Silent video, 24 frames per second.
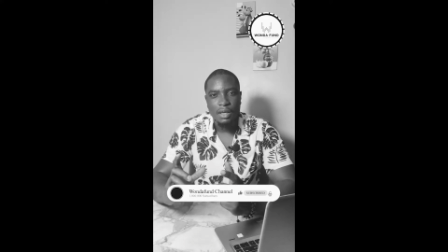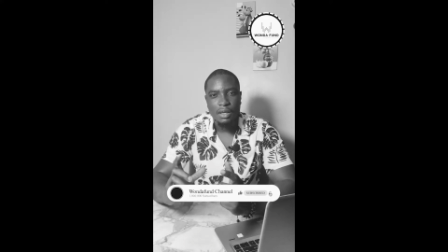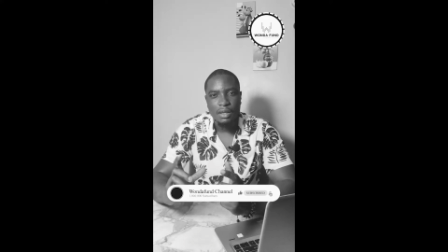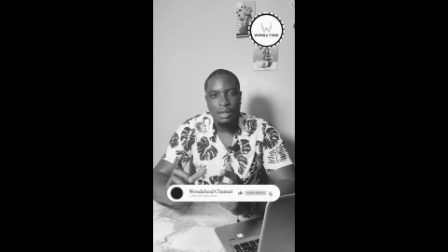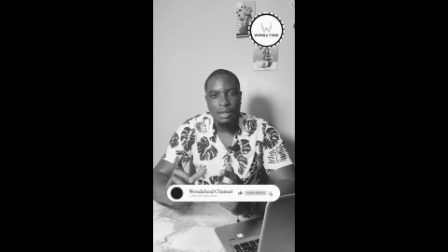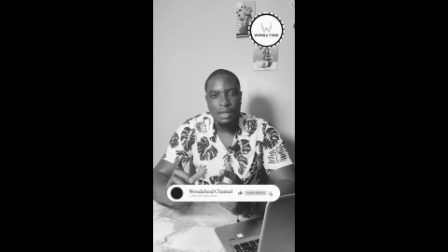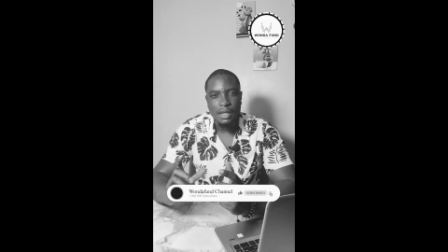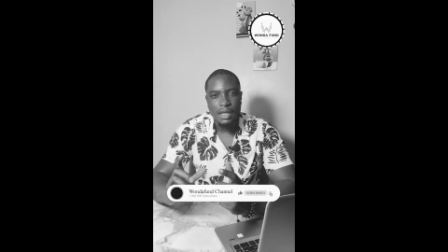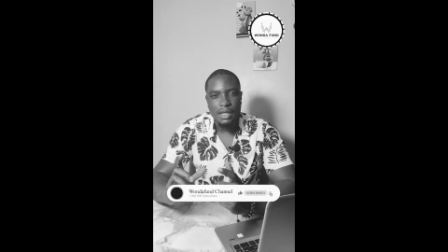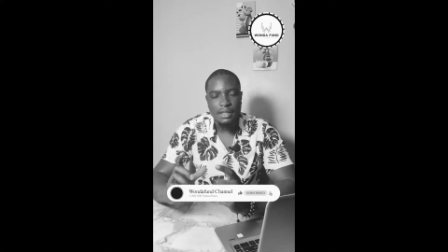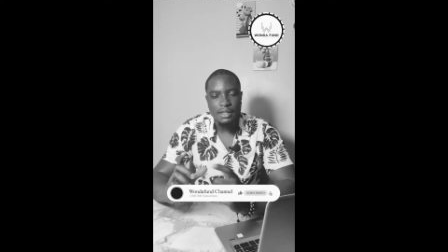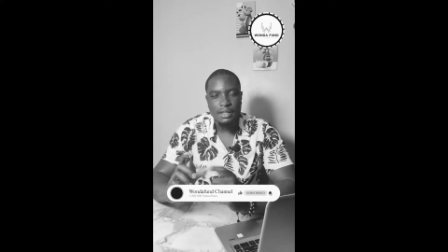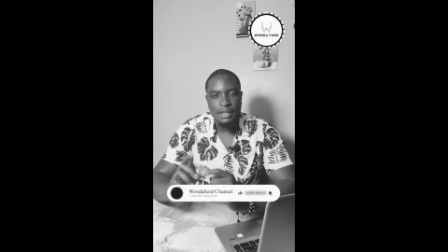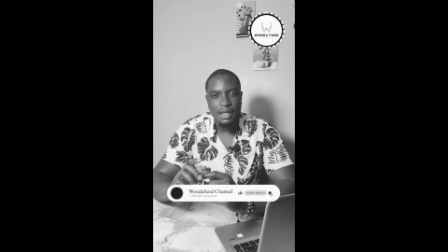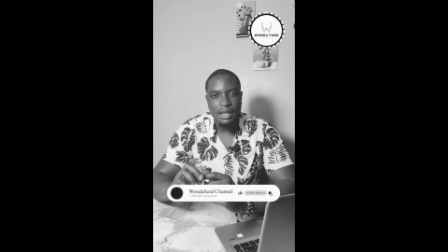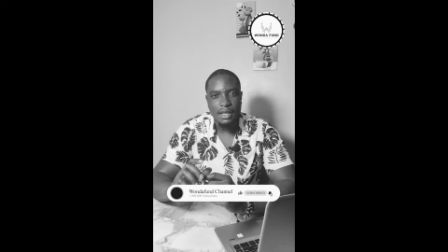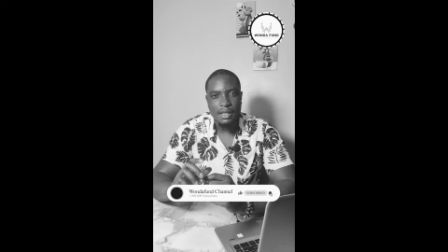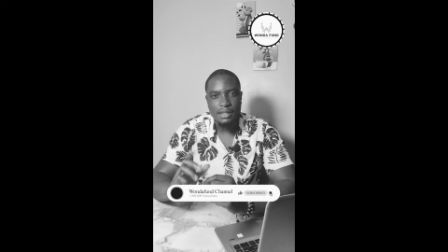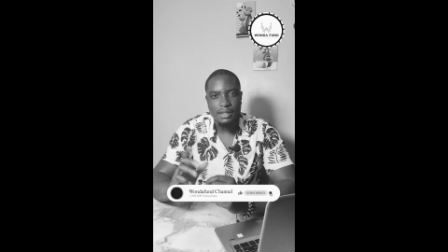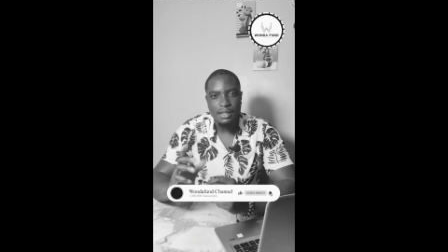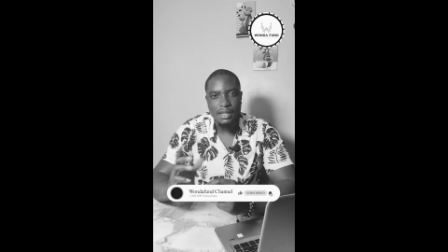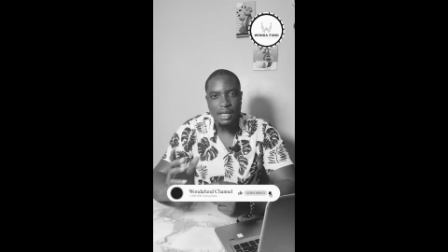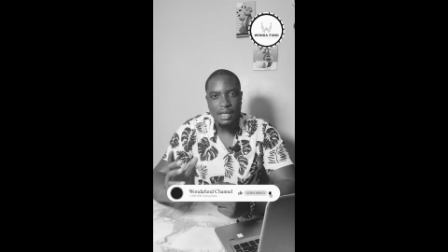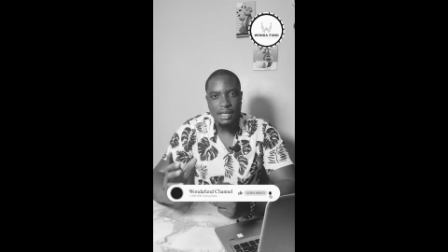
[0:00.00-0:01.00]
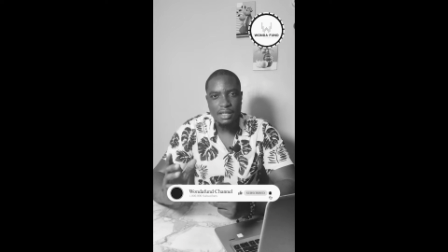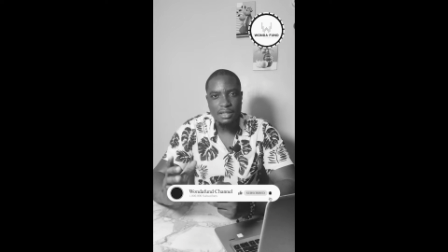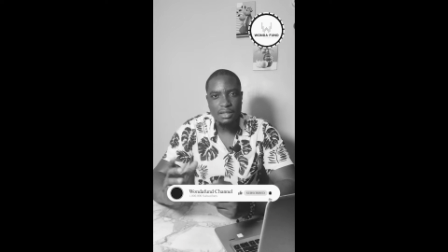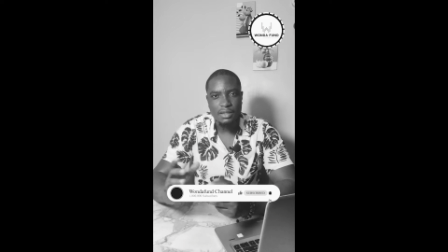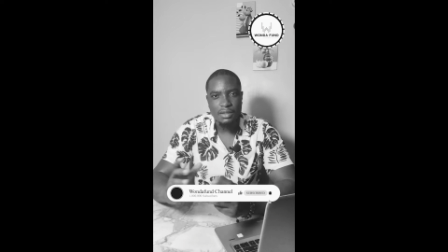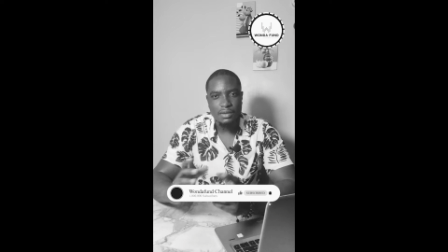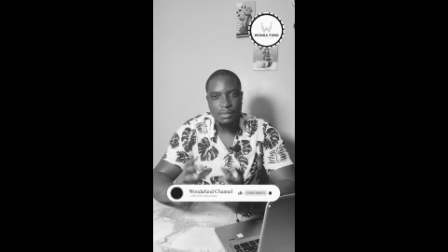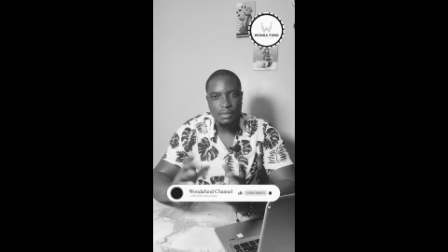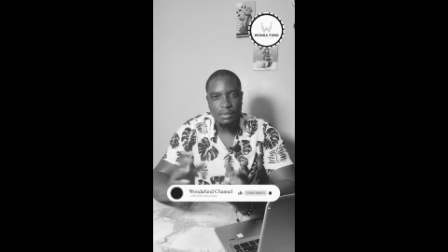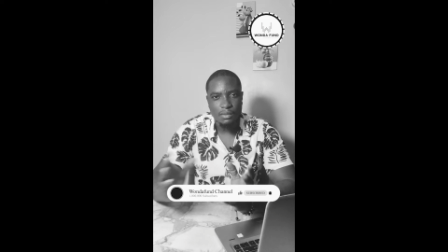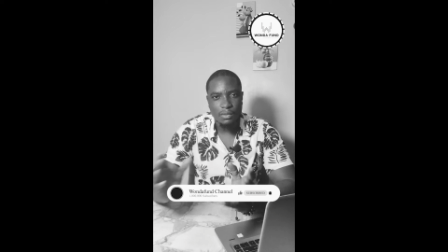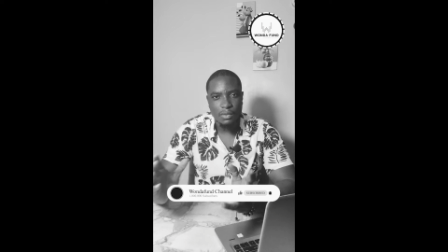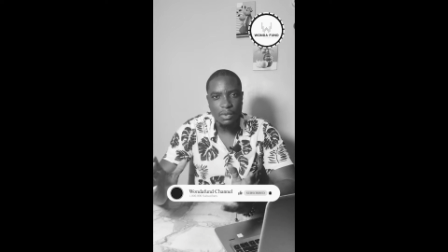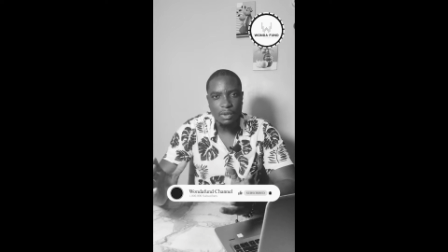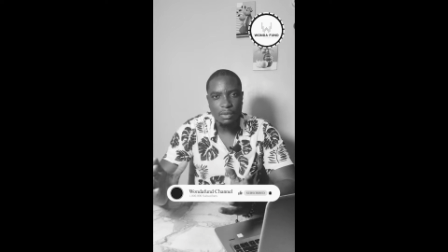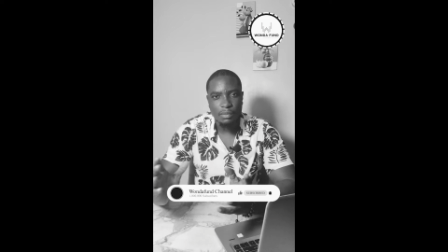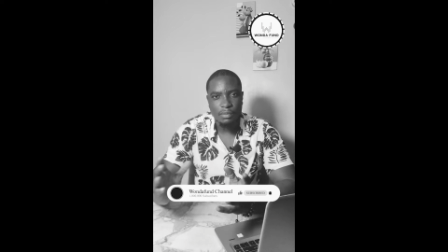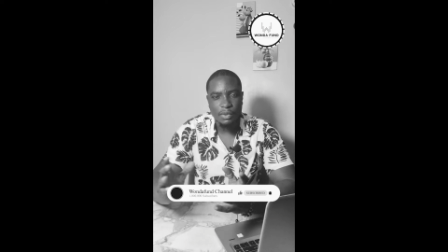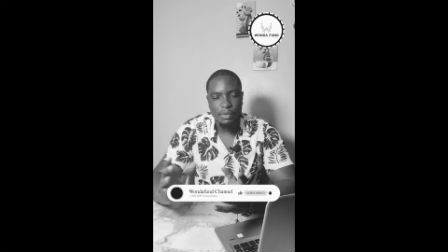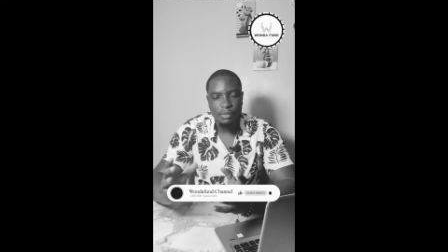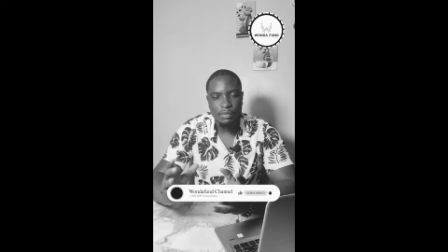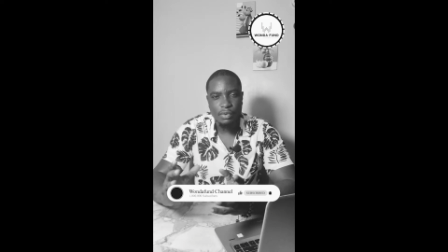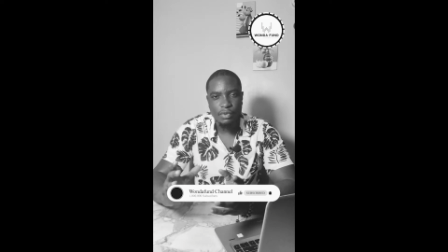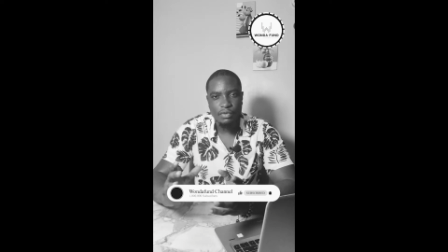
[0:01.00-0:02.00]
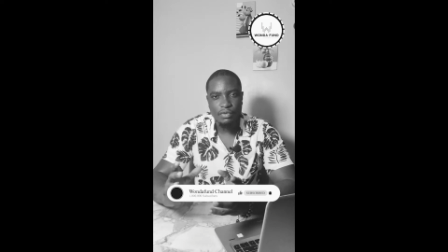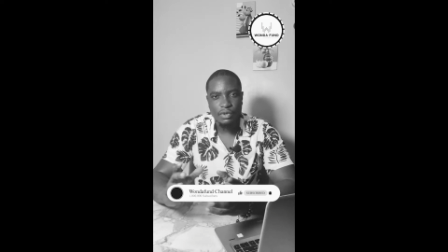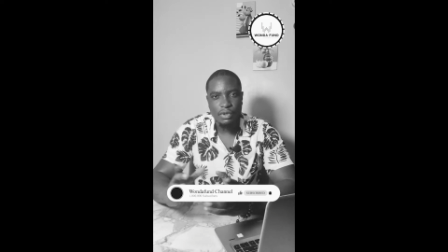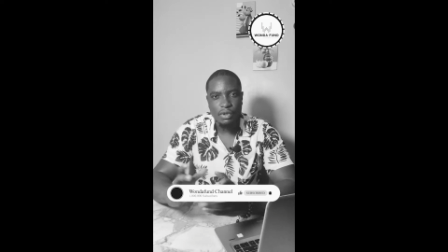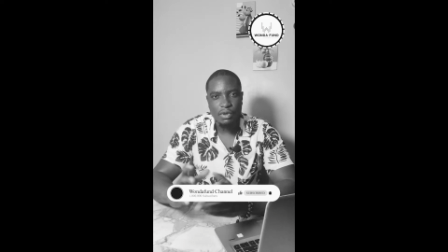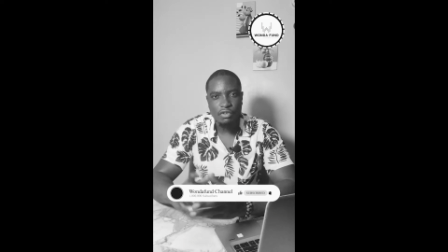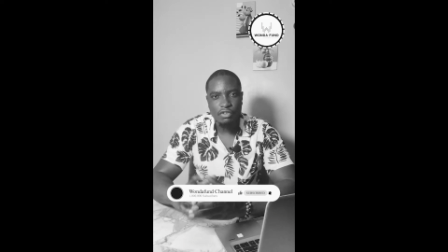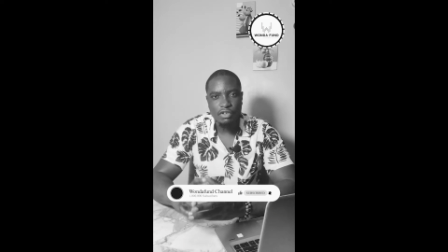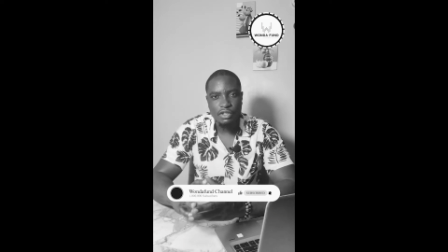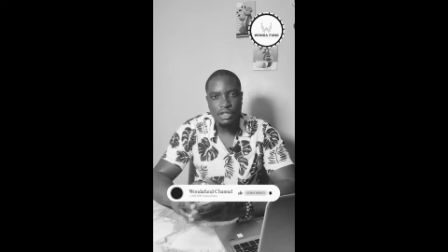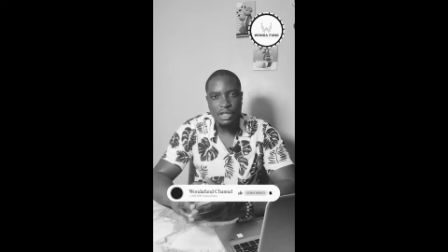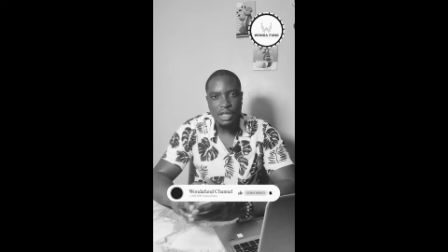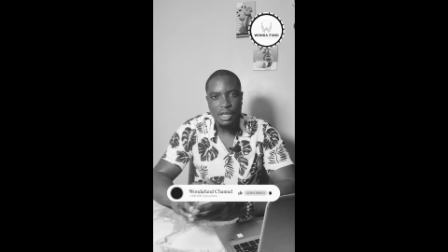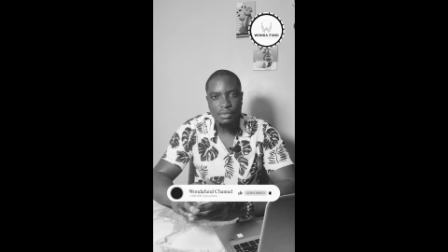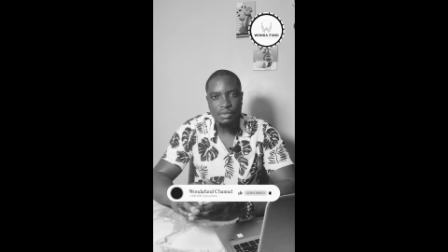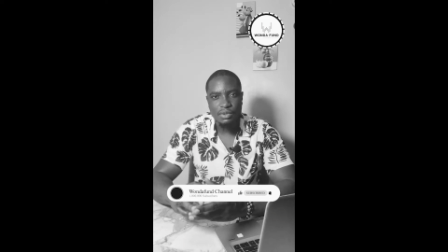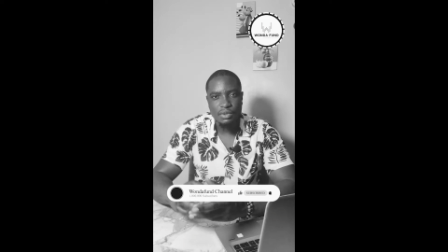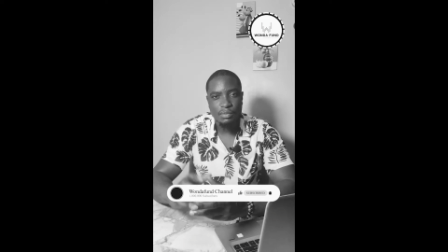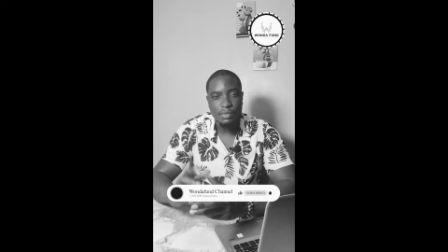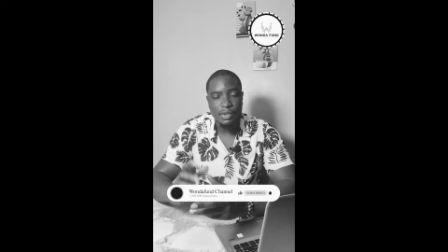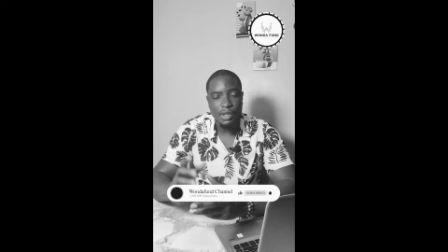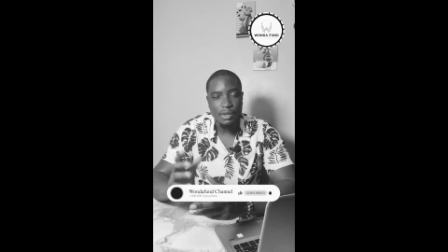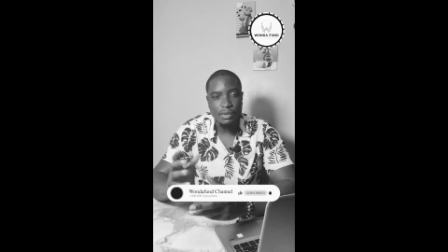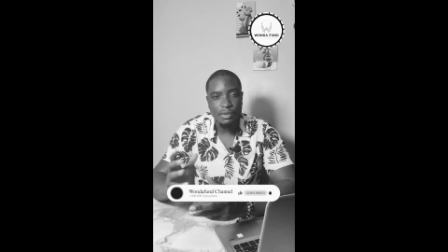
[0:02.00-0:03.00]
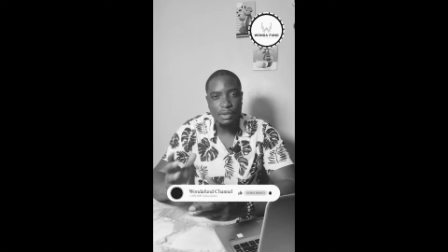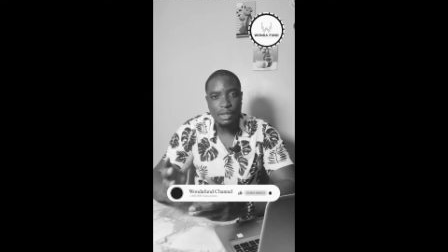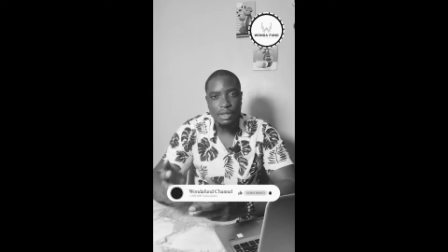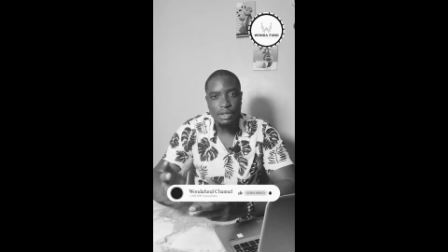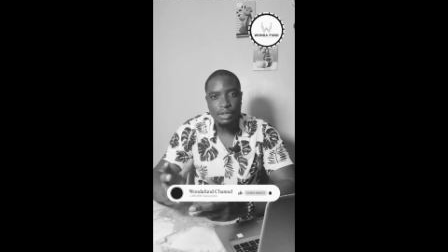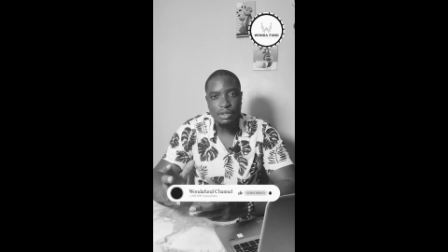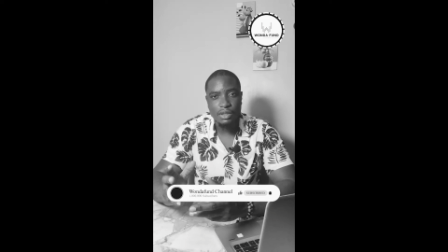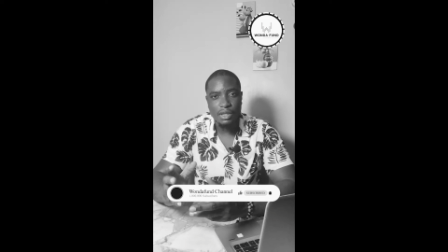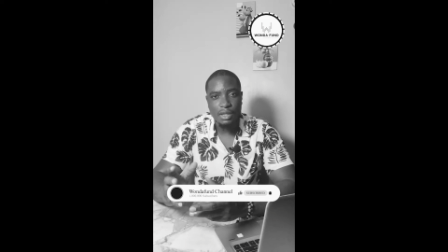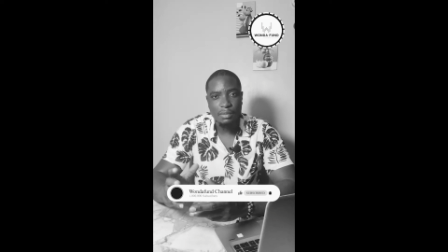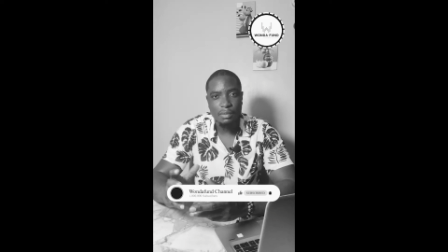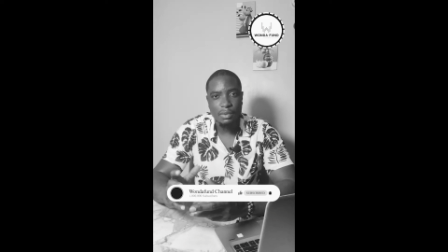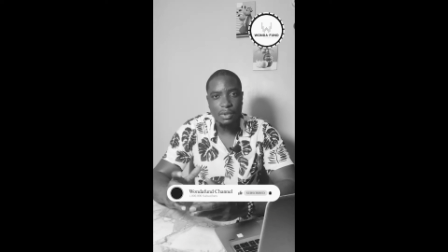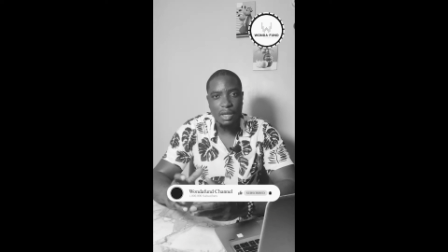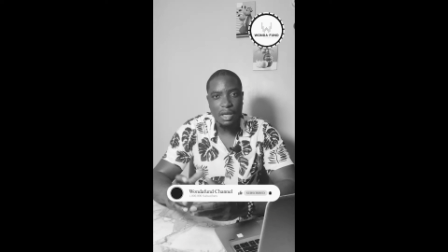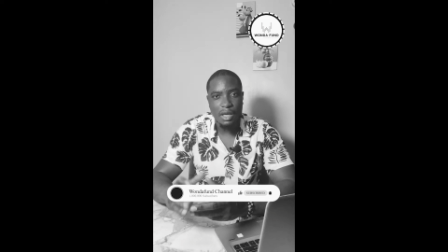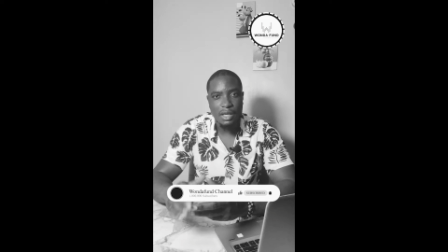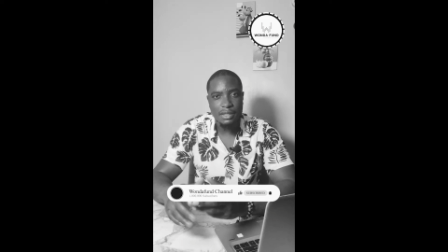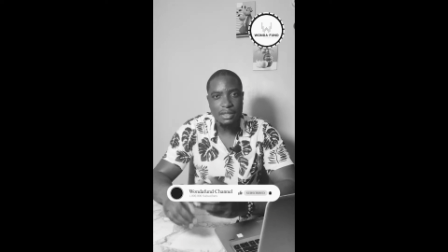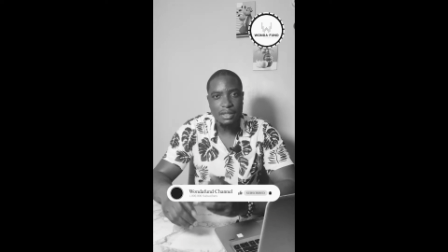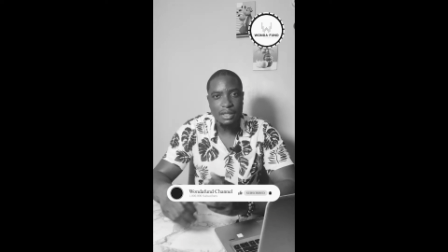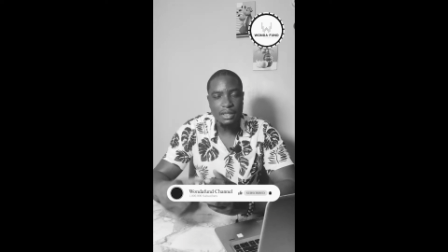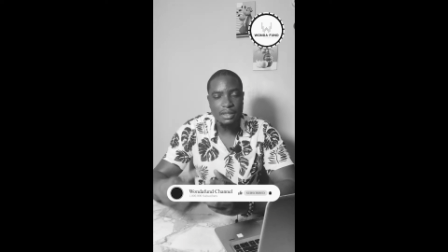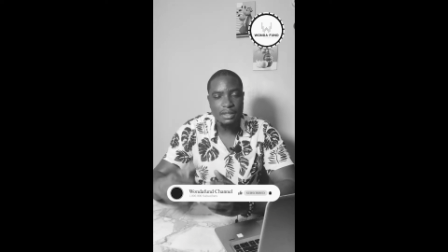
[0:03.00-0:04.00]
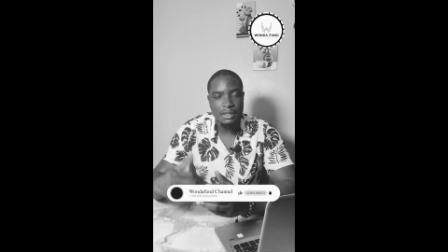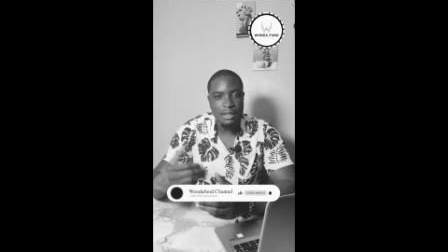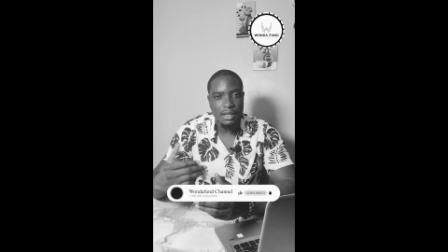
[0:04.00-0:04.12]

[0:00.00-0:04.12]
KCS has been proven over time to be a really stable asset,